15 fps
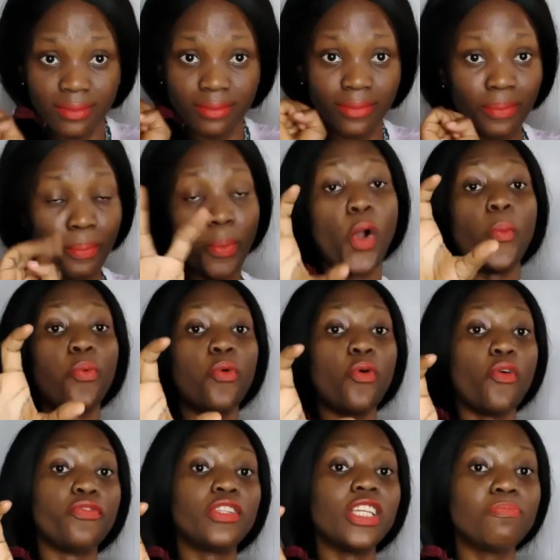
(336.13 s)
pop of
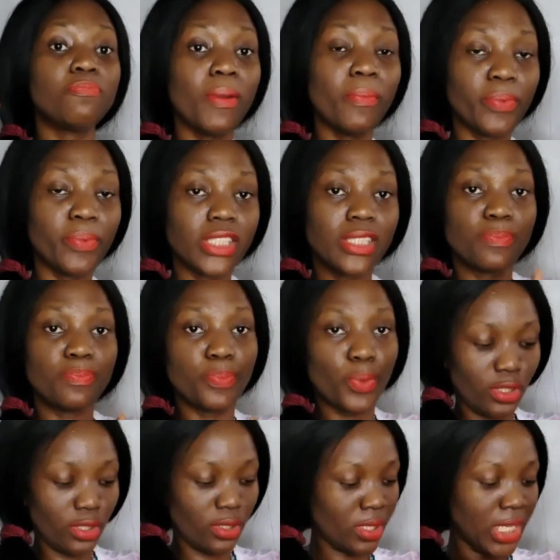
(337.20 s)
statement piece, but
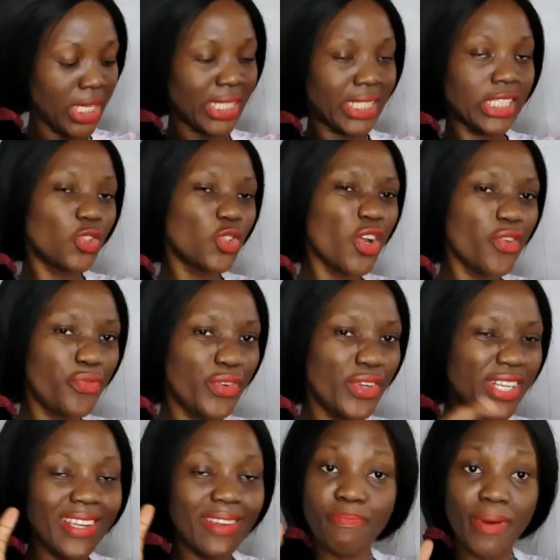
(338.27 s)
it is not really
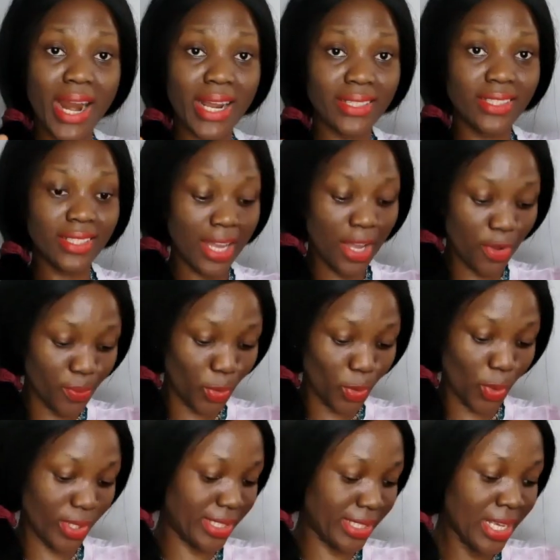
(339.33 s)
practical because
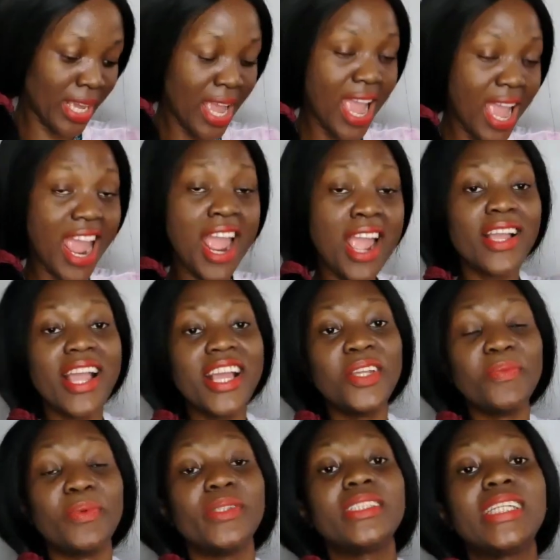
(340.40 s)
anybody
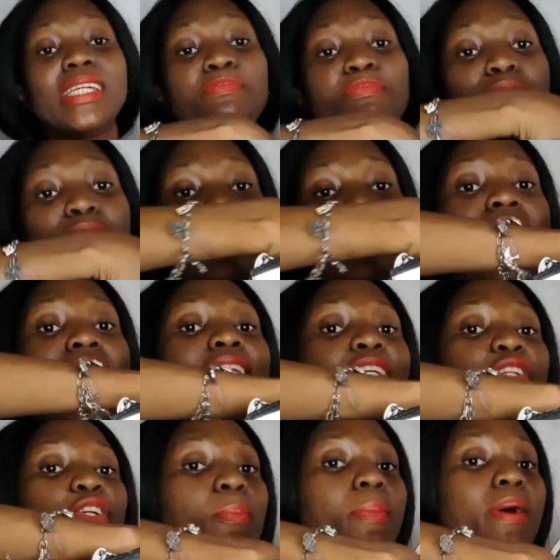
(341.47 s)
can put their hand in your
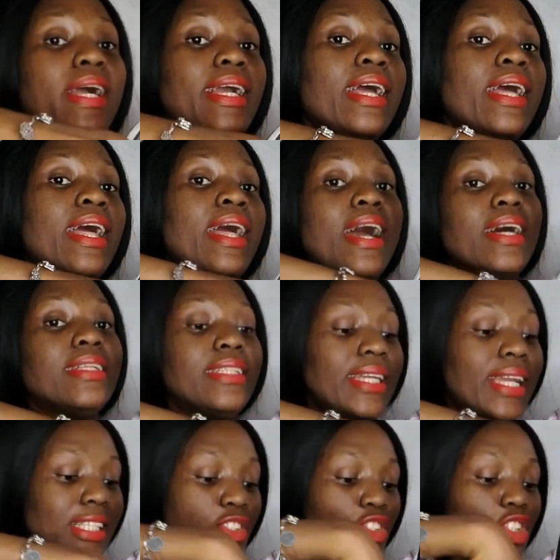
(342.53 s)
bag and take it
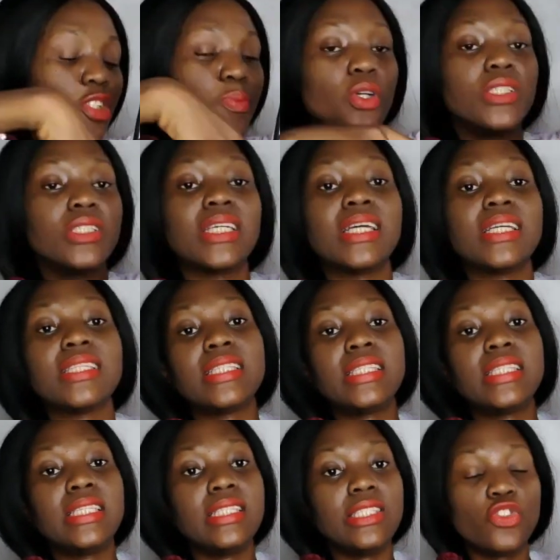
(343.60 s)
just because that's a thin
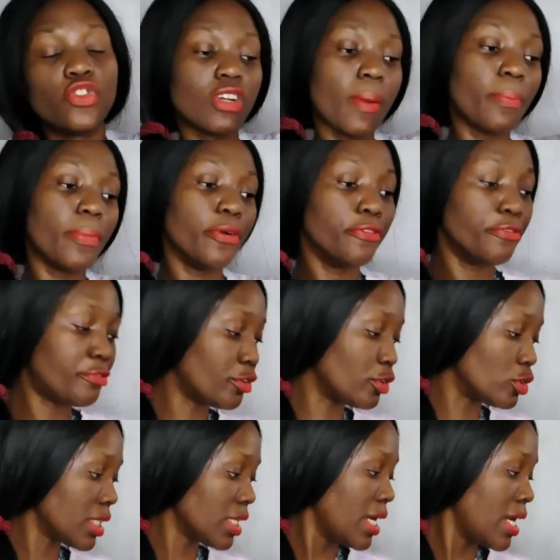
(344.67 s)
strap on front.
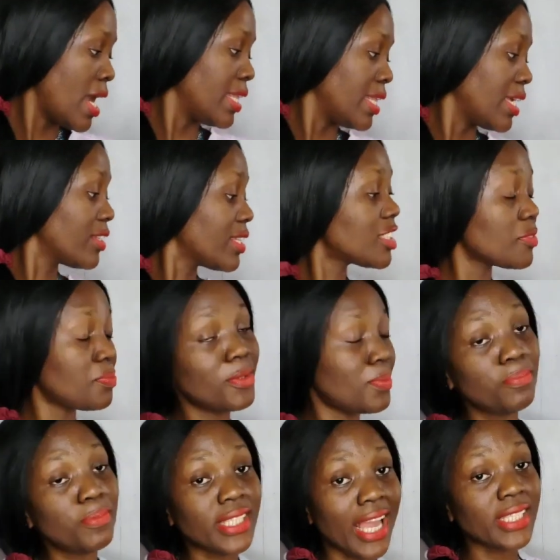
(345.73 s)
The other statement piece
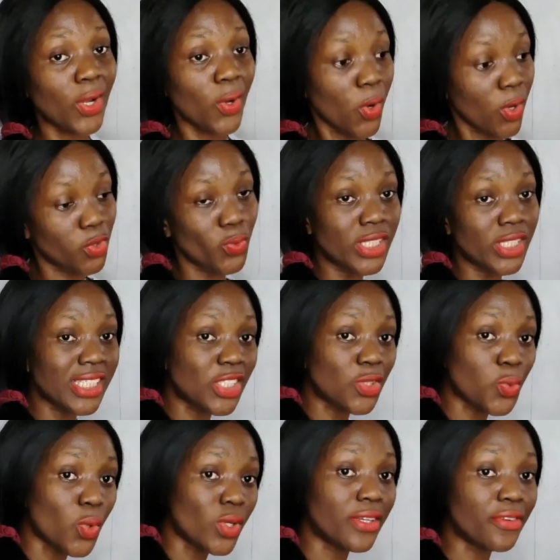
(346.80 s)
I got, which it was
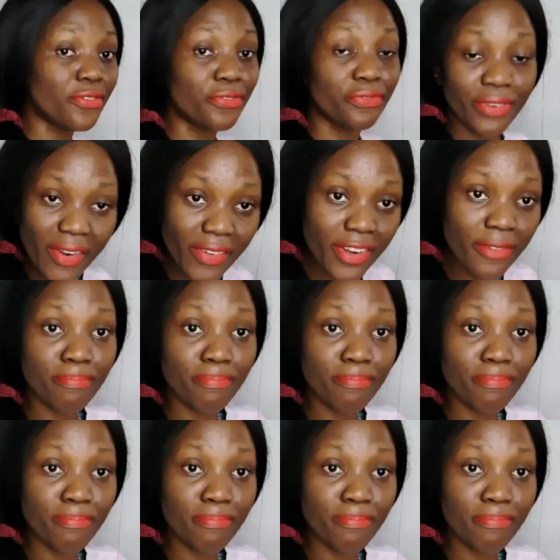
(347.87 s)
a very